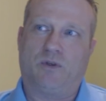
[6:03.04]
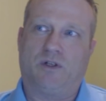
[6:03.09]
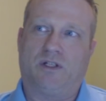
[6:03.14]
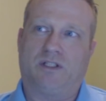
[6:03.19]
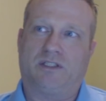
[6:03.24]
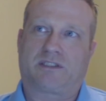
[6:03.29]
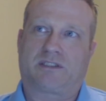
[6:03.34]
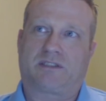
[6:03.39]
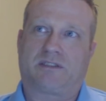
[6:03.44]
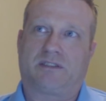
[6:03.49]

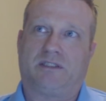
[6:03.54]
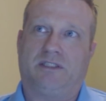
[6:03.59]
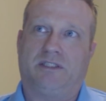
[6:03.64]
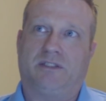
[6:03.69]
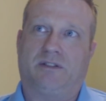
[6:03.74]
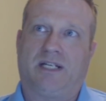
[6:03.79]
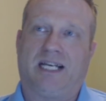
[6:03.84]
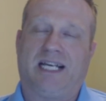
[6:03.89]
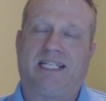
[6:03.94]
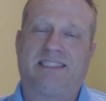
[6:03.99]
was
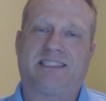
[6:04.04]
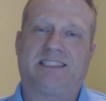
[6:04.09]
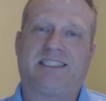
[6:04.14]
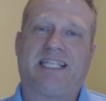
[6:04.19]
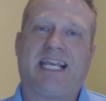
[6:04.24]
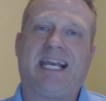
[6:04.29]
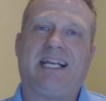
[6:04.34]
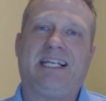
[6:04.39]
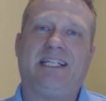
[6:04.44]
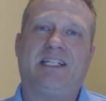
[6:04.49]

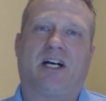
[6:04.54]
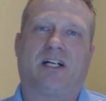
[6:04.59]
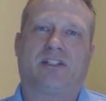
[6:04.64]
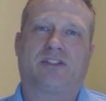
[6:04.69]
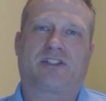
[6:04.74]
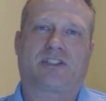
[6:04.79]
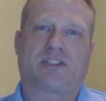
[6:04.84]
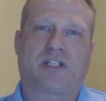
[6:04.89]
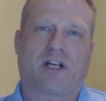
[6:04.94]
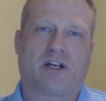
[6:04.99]
hesitating
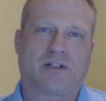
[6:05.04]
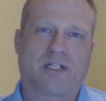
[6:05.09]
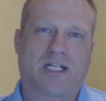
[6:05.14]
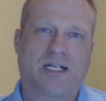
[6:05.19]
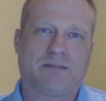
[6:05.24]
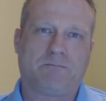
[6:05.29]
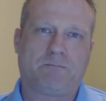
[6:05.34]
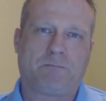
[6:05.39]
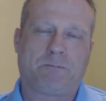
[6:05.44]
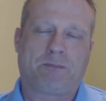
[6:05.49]
on
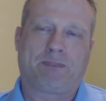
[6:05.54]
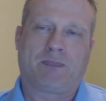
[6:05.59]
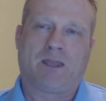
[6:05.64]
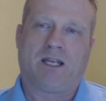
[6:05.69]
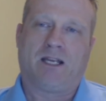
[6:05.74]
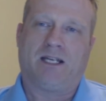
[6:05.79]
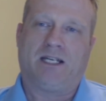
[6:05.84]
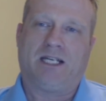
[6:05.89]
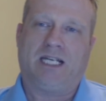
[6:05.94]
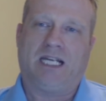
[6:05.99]
startup.
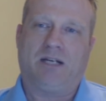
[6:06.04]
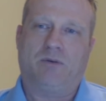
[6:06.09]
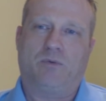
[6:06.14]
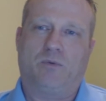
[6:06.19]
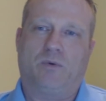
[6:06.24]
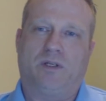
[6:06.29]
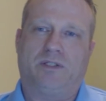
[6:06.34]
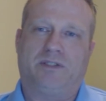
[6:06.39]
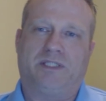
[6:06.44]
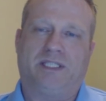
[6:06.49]
It
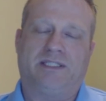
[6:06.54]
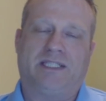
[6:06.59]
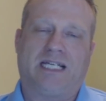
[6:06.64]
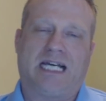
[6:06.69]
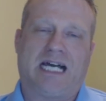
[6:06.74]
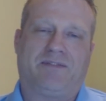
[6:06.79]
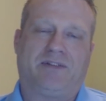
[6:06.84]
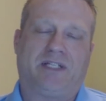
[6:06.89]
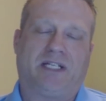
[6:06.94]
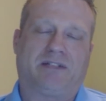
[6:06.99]
didn't
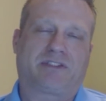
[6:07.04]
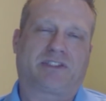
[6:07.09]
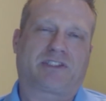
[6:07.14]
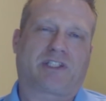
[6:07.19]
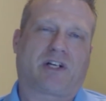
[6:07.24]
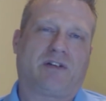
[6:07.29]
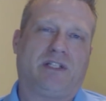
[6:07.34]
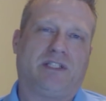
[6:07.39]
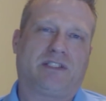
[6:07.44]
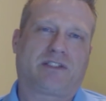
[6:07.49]
have enough
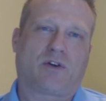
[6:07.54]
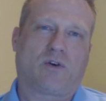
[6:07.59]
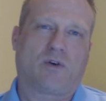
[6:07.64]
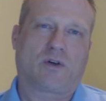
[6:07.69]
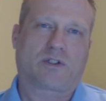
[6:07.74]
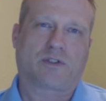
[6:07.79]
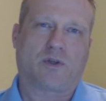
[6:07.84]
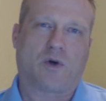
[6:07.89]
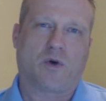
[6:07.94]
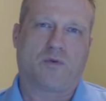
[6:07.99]
starting
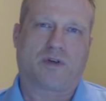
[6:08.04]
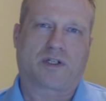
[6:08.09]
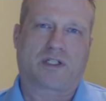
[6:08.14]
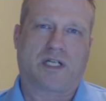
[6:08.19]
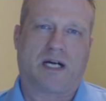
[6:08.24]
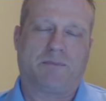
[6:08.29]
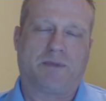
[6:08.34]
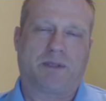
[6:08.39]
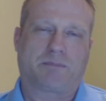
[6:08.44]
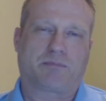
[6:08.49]
torque to
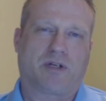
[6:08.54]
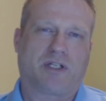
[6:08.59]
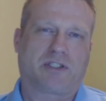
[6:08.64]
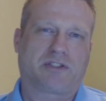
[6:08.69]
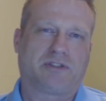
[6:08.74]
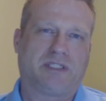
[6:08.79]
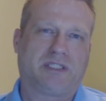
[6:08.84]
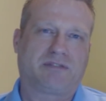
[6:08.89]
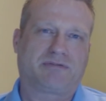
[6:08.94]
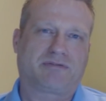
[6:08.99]
overcome the
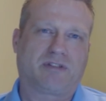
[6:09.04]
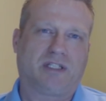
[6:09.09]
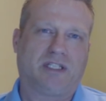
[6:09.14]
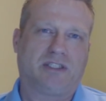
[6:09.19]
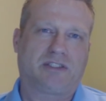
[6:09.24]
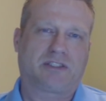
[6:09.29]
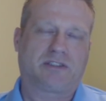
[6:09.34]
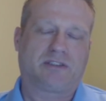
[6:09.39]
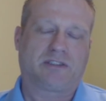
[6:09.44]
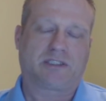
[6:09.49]
pressure
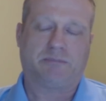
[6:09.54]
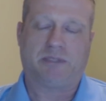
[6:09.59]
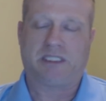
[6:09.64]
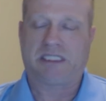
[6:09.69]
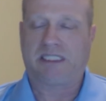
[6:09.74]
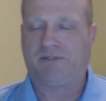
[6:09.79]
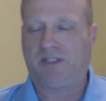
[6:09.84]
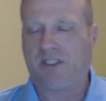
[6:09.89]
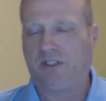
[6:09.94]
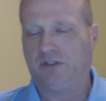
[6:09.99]
differential,
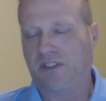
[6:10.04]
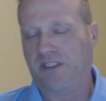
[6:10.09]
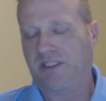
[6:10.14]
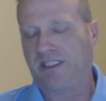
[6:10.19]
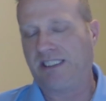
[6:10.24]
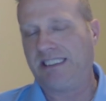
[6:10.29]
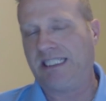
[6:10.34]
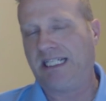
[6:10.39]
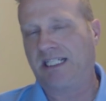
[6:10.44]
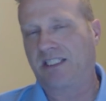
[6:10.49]
especially if you use a
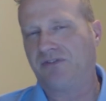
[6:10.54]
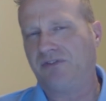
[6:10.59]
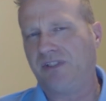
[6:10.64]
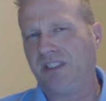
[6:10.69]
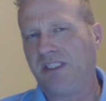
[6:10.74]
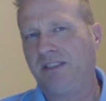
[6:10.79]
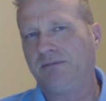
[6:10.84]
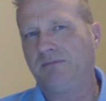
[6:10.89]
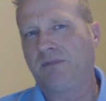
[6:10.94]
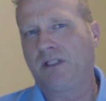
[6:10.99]

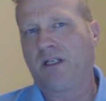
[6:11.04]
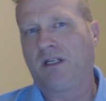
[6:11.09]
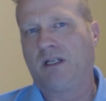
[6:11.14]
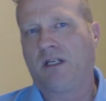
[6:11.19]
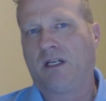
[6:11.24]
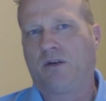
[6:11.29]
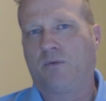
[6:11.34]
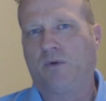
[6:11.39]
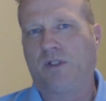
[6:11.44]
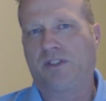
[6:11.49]
TXV,
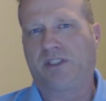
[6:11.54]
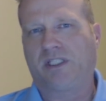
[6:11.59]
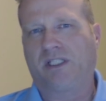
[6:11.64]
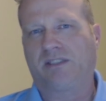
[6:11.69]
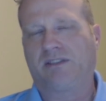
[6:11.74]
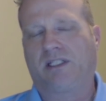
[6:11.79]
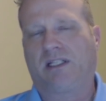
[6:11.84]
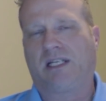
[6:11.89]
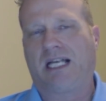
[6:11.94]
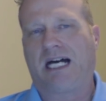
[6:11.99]
which
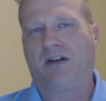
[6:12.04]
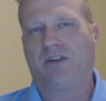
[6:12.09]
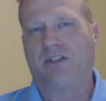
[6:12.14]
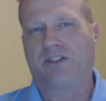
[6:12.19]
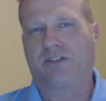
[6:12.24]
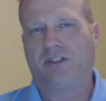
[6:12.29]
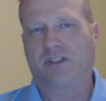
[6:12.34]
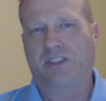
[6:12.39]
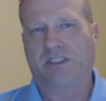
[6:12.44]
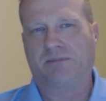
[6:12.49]
doesn't allow
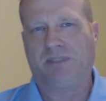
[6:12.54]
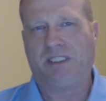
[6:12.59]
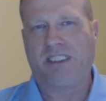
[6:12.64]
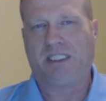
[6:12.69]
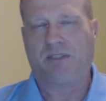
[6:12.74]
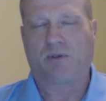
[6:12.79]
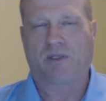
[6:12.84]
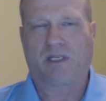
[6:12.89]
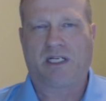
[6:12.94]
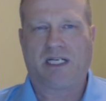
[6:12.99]
the system to
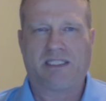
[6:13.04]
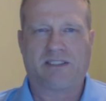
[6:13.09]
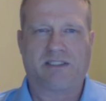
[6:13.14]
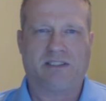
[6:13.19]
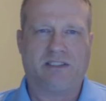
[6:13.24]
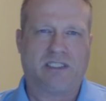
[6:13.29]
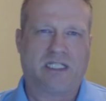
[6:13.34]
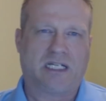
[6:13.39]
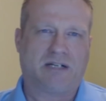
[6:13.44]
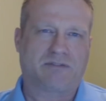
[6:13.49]
equalize
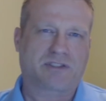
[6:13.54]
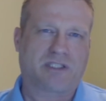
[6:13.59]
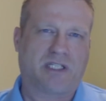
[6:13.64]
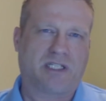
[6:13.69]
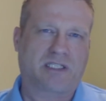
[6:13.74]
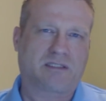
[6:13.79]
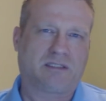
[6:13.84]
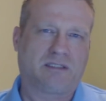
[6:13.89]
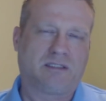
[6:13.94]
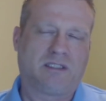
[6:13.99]
in the off
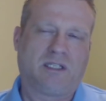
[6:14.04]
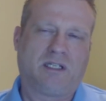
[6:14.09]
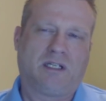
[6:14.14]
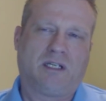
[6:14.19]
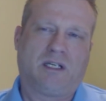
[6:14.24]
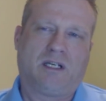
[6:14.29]
cycle.